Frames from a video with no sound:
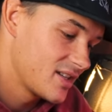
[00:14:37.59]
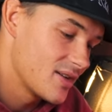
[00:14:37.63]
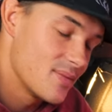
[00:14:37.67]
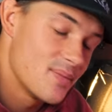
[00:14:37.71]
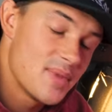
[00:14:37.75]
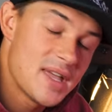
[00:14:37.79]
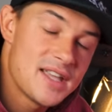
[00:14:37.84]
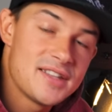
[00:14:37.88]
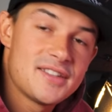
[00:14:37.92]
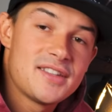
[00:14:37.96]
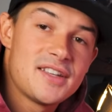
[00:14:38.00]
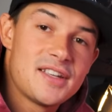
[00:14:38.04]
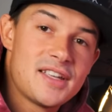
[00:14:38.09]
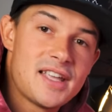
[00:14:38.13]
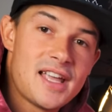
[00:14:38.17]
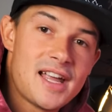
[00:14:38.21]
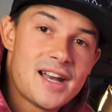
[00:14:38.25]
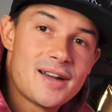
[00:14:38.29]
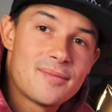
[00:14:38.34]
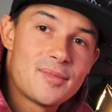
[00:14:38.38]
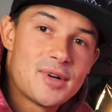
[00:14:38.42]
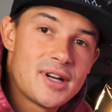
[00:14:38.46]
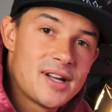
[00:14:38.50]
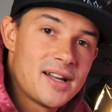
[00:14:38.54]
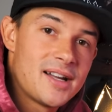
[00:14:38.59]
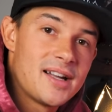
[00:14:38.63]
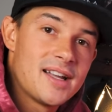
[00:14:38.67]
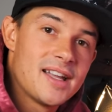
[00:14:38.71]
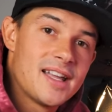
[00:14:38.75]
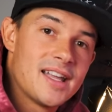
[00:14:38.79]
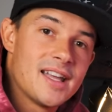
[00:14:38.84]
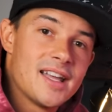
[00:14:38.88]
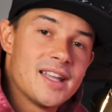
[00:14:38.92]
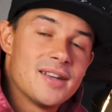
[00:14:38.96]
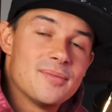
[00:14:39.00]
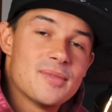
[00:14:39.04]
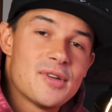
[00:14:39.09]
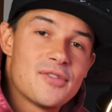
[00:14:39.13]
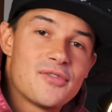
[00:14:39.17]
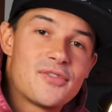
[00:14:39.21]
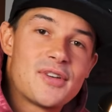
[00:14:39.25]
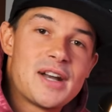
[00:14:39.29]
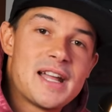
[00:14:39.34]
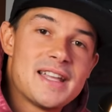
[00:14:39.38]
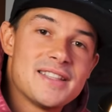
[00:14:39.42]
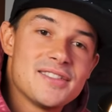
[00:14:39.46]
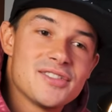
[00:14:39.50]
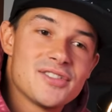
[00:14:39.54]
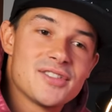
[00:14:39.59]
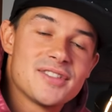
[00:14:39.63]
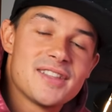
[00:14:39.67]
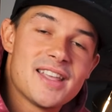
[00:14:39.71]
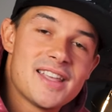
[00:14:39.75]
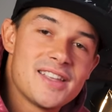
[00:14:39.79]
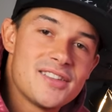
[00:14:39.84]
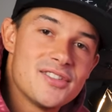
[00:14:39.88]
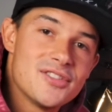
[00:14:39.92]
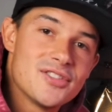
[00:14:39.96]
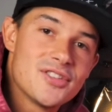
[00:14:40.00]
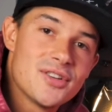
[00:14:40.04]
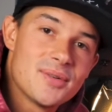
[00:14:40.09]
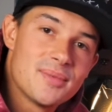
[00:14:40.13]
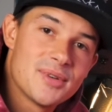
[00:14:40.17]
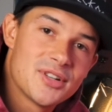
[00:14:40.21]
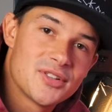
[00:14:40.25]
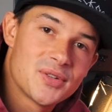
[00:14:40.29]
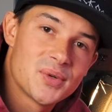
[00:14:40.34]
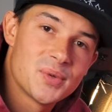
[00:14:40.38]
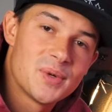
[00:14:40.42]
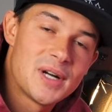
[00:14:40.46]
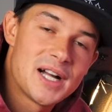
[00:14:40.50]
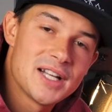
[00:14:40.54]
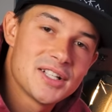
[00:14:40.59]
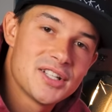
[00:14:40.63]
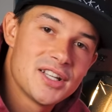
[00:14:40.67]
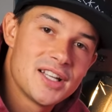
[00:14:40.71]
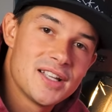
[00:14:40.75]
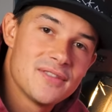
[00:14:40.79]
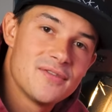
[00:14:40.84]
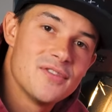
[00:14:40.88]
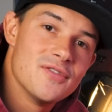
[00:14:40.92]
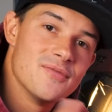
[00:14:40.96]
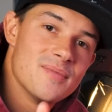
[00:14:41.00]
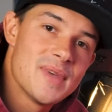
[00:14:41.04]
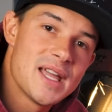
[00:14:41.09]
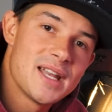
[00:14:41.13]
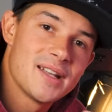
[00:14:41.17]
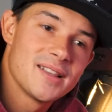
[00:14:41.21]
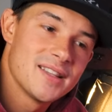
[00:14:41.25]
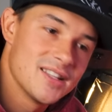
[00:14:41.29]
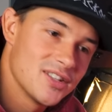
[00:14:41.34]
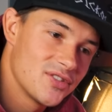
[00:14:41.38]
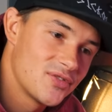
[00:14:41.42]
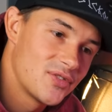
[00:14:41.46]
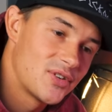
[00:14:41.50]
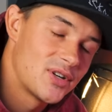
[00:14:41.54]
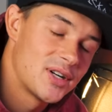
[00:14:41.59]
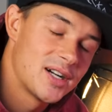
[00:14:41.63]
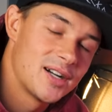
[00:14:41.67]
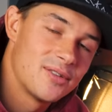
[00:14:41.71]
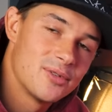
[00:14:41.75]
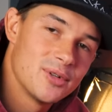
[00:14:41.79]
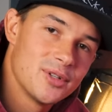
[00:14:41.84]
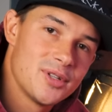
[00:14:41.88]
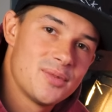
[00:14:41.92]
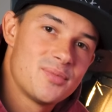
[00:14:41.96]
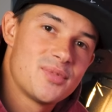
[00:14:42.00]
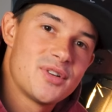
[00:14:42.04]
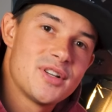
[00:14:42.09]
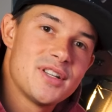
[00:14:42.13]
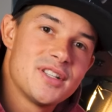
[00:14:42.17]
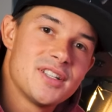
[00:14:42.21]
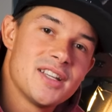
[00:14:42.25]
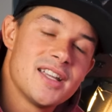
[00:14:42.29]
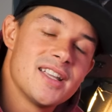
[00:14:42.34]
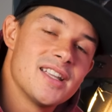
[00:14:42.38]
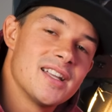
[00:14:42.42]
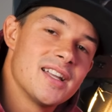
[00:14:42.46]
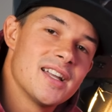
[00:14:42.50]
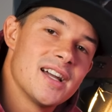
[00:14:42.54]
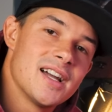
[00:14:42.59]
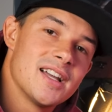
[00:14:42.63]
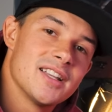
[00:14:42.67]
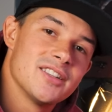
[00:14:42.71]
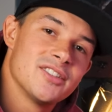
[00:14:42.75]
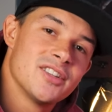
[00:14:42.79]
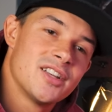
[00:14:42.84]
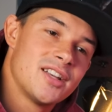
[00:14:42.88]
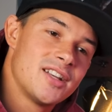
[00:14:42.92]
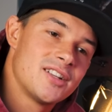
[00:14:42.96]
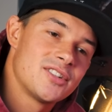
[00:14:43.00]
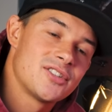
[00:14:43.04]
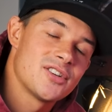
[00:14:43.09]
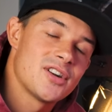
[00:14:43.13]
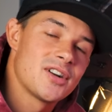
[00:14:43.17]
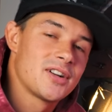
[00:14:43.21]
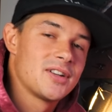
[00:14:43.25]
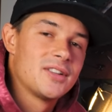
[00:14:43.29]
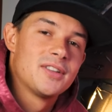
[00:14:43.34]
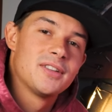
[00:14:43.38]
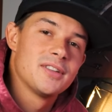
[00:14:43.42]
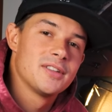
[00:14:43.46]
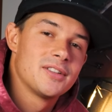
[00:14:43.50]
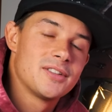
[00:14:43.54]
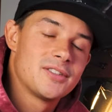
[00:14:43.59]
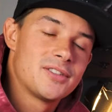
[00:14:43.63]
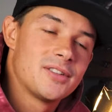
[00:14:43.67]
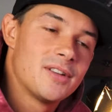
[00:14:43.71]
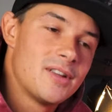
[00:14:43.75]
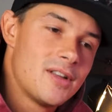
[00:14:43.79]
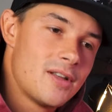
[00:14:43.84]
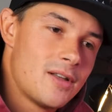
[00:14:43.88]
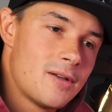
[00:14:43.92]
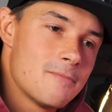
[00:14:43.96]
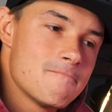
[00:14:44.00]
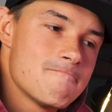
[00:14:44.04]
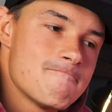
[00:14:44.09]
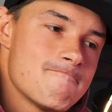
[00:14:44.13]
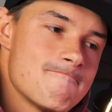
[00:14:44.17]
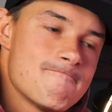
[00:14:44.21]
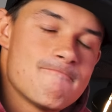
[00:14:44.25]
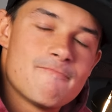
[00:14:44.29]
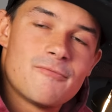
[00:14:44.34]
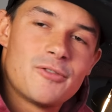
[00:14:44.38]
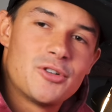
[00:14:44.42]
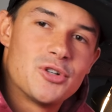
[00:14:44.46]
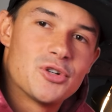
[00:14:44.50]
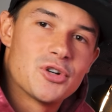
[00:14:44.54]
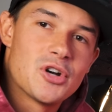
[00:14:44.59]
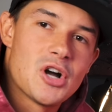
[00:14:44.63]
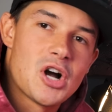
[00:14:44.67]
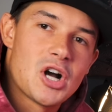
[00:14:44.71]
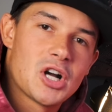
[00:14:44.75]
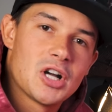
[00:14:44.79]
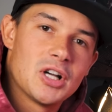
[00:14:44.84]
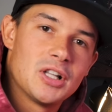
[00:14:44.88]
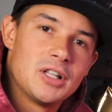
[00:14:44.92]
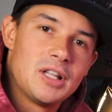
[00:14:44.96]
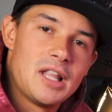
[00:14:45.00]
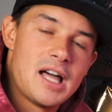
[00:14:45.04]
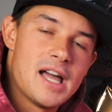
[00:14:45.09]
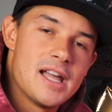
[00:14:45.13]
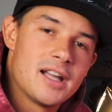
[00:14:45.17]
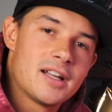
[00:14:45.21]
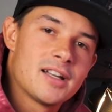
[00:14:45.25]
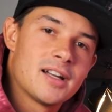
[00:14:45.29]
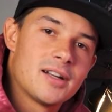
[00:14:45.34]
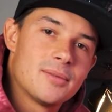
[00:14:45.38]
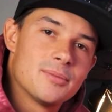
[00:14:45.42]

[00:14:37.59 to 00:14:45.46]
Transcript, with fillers: Amazing camera, and my friends, thank you so much for watching. If you made it this far, I really appreciate you guys. Drop a, drop a like.